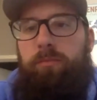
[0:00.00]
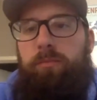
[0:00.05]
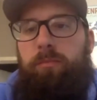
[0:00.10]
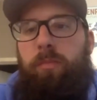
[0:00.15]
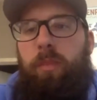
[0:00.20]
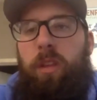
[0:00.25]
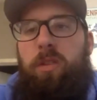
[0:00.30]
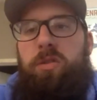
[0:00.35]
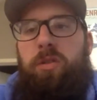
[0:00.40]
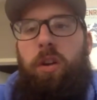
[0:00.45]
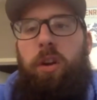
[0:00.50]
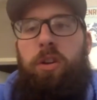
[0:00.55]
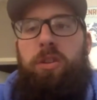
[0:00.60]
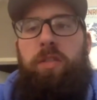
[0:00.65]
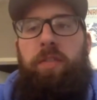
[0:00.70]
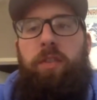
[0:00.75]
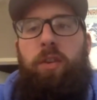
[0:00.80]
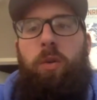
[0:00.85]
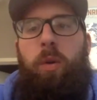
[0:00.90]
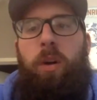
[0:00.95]
So here's a
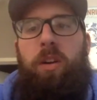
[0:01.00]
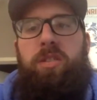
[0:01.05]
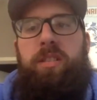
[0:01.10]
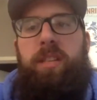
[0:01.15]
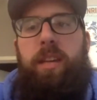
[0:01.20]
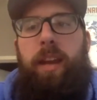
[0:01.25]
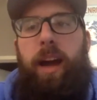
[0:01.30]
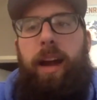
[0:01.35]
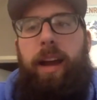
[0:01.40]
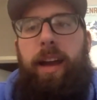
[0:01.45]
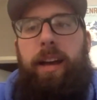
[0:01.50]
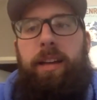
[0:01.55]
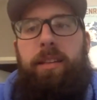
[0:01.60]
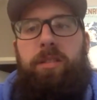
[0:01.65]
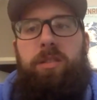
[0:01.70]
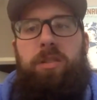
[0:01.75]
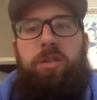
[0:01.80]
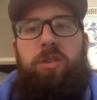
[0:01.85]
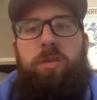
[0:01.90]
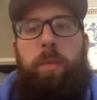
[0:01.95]
few questions that I asked to
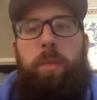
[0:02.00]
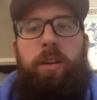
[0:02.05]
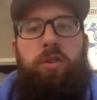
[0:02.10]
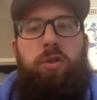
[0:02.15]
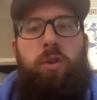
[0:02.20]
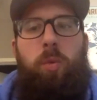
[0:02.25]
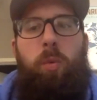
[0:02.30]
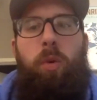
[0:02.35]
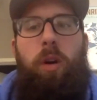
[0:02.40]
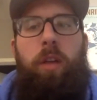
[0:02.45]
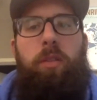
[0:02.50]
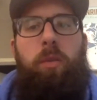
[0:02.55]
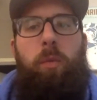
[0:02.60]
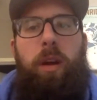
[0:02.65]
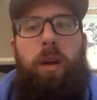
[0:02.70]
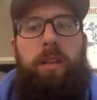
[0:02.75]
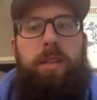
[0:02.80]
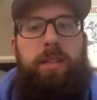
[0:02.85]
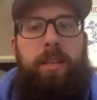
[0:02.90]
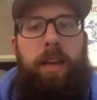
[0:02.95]
just make sure we're on the
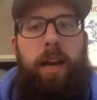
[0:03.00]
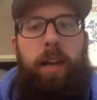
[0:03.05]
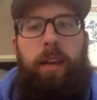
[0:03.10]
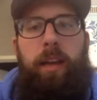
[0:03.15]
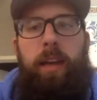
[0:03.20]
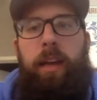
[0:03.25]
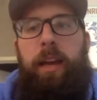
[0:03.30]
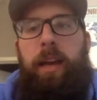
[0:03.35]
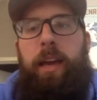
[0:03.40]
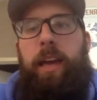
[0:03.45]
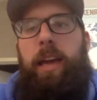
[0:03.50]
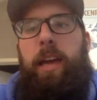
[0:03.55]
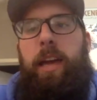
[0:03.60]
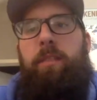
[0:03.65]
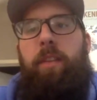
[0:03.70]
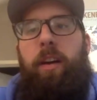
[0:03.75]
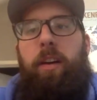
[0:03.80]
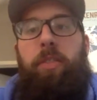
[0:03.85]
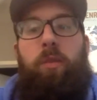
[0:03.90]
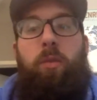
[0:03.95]
right set. And if
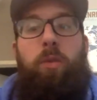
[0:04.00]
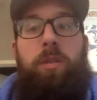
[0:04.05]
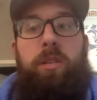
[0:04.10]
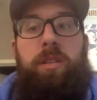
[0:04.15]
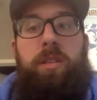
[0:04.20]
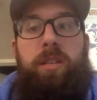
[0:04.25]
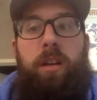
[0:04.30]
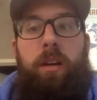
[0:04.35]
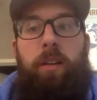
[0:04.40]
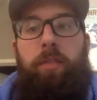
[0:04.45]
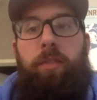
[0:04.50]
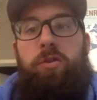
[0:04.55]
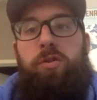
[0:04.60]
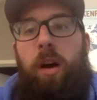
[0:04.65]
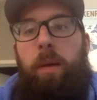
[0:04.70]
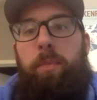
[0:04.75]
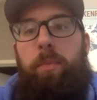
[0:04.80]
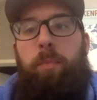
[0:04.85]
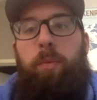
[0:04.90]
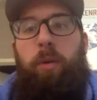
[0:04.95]
I threw in stuff or
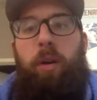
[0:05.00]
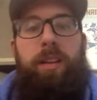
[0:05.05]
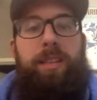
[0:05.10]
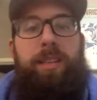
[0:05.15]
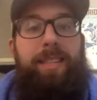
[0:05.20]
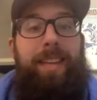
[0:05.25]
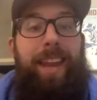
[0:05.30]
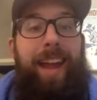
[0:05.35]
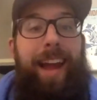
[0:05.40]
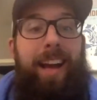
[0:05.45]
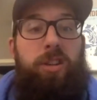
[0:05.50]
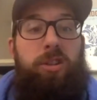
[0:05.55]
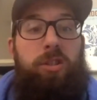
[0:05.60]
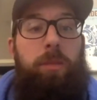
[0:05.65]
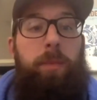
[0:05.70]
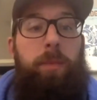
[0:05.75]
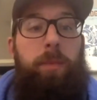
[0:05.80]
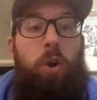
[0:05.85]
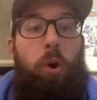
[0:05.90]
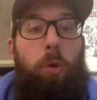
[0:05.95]
dropped the price, they'd actually
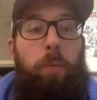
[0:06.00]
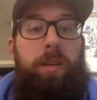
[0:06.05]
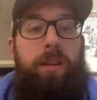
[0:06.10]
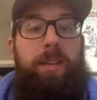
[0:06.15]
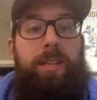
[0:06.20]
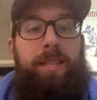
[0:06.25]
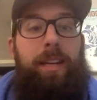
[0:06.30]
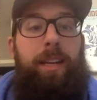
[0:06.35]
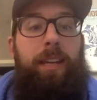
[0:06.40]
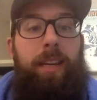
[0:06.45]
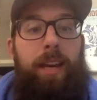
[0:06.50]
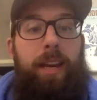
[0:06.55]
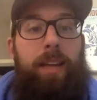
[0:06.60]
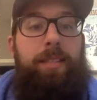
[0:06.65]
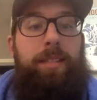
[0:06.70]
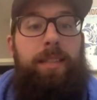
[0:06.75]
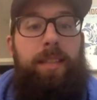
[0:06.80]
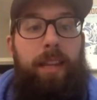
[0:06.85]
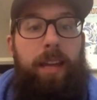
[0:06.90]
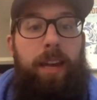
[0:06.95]
be open to saying yes
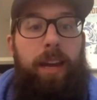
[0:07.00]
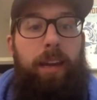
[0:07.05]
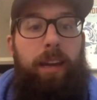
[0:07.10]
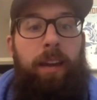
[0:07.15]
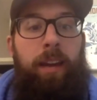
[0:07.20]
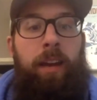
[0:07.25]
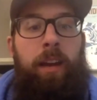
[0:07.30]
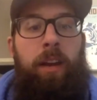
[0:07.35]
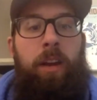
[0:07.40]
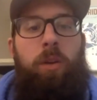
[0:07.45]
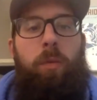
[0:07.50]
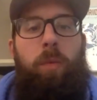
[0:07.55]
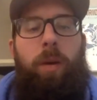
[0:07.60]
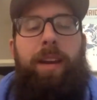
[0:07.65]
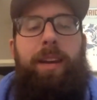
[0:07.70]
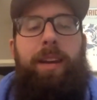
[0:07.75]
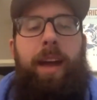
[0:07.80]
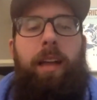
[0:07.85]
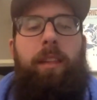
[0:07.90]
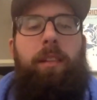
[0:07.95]
today, right?
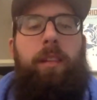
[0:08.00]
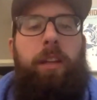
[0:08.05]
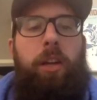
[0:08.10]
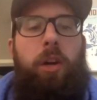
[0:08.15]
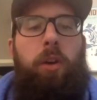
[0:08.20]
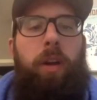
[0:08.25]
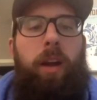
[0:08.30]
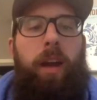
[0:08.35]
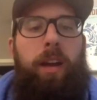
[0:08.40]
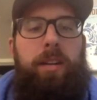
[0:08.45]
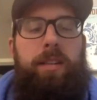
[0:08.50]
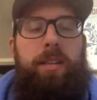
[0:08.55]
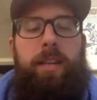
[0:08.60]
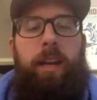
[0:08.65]
Not lingering on a set.